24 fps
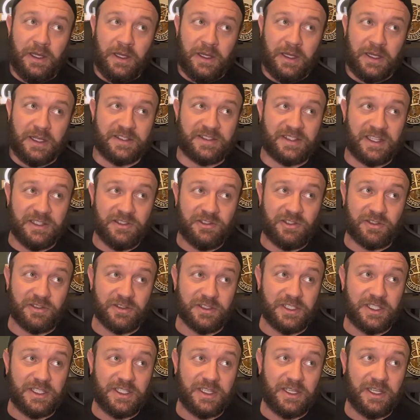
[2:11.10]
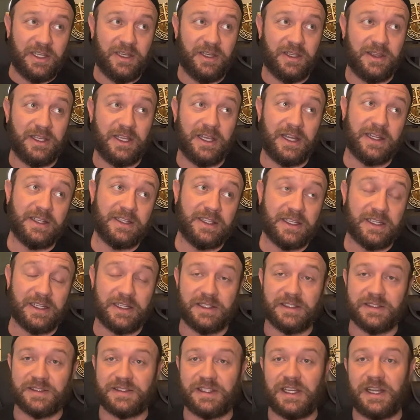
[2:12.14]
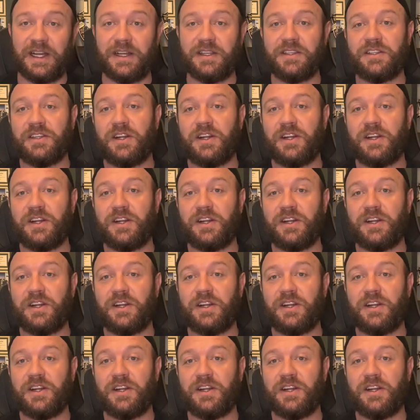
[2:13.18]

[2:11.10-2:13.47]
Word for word: essentially the idea is that,